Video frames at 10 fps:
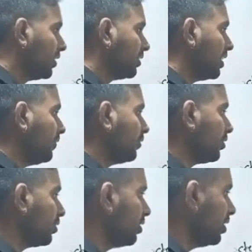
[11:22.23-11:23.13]

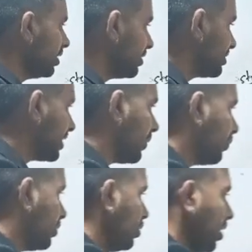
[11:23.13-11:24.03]
Therefore,
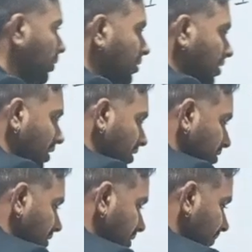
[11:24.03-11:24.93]
step 2 of the
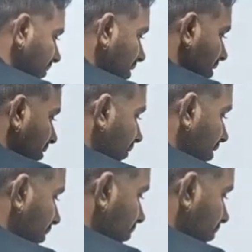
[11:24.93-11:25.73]
reaction will